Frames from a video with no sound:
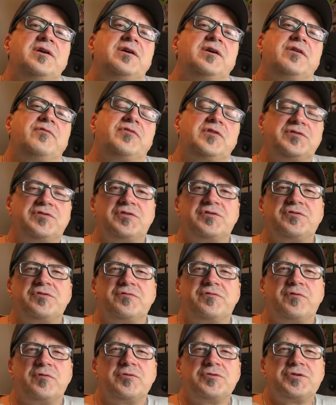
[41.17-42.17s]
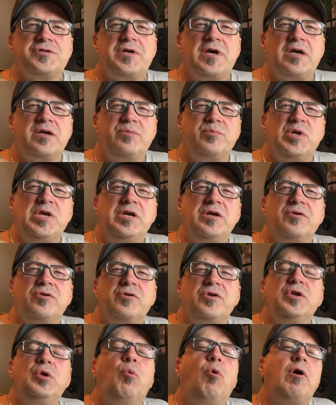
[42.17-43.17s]
If this is your first time here
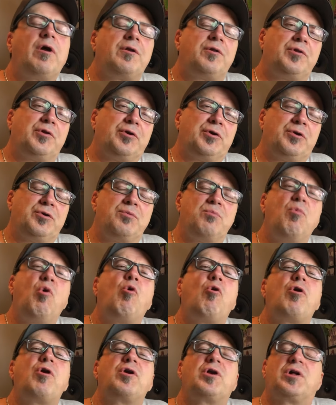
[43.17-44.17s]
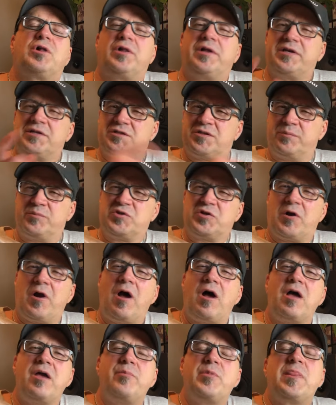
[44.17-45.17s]
and you want to learn more, click
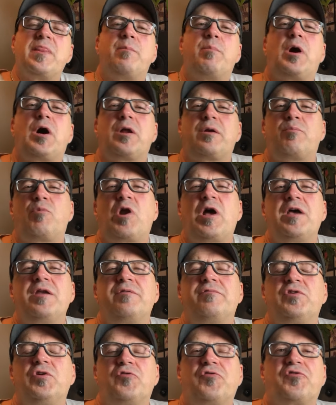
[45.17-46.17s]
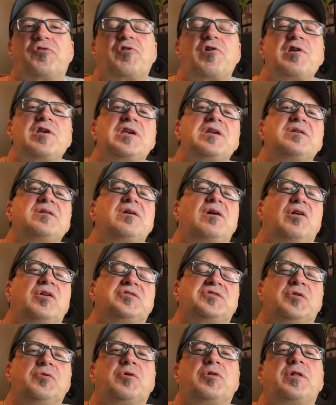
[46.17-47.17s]
subscribe in the bottom right of your screen.
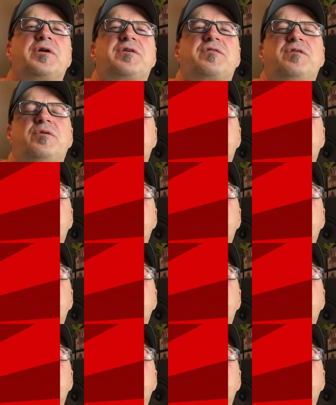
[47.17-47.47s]
Also click the